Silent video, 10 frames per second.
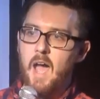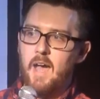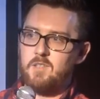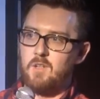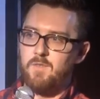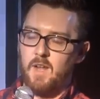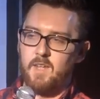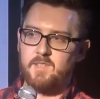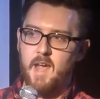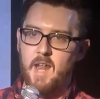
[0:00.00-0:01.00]
Aston
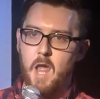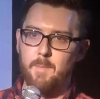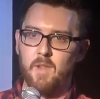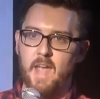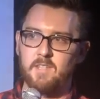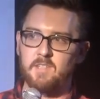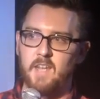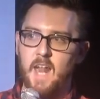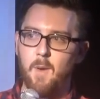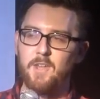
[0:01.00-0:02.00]
Villa signed Emile
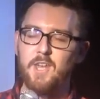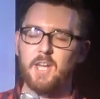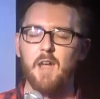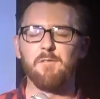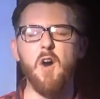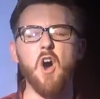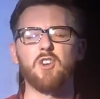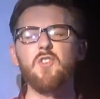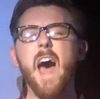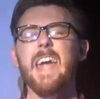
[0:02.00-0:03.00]
Heskey, and I went, you can fuck
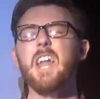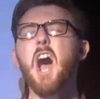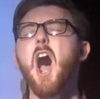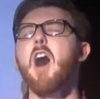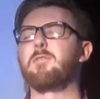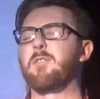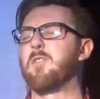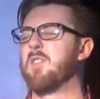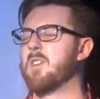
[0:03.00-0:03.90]
right off!